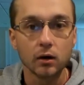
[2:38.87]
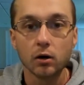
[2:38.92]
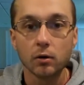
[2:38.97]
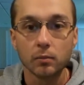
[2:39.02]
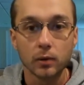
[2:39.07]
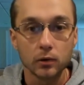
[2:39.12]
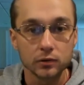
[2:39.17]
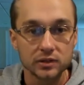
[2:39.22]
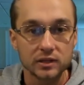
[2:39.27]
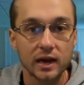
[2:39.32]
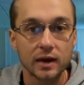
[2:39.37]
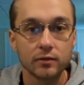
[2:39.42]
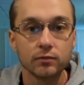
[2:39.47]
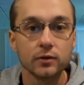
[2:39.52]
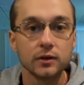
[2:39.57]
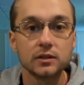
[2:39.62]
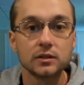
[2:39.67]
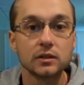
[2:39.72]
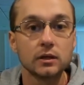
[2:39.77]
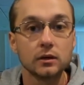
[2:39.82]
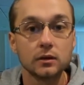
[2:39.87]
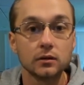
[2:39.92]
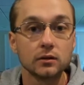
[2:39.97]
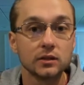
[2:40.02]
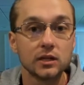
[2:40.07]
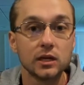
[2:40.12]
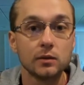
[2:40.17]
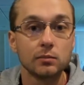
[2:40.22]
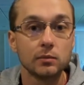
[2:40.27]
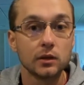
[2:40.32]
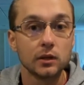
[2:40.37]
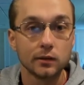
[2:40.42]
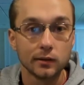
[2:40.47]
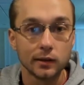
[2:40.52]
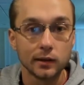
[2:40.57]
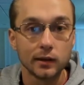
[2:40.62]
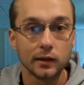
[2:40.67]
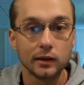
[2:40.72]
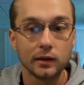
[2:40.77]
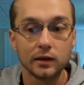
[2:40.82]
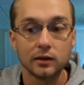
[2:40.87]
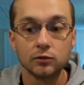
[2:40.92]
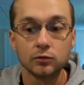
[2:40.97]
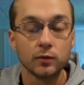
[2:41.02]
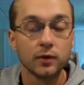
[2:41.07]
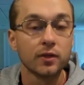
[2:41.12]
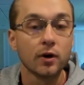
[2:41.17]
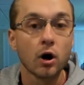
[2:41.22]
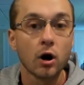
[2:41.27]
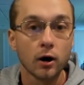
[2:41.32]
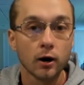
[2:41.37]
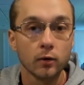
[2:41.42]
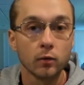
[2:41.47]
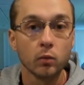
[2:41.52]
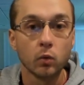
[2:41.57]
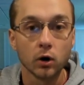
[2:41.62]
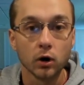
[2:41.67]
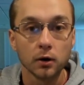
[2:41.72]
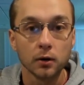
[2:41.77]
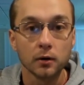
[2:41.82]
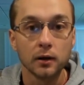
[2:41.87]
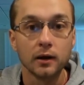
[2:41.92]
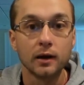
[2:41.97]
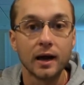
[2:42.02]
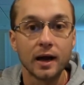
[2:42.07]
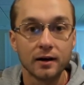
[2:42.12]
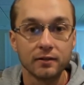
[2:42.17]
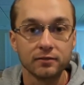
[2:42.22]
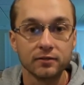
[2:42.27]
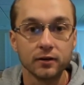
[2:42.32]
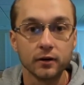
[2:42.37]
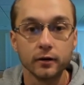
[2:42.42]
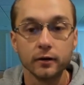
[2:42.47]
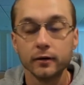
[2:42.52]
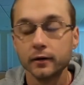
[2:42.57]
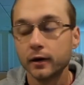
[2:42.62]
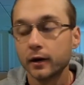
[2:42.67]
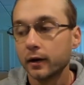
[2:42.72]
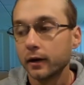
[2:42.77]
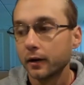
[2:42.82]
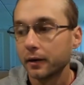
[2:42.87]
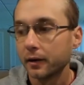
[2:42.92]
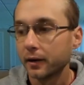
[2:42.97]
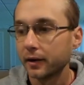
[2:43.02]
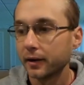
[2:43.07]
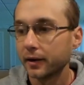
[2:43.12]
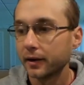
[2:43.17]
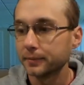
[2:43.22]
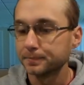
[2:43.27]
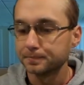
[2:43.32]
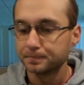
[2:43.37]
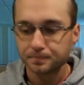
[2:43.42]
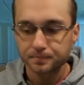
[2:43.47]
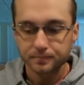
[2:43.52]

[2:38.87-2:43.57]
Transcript: almost every single team in the league is with hard work and effort. And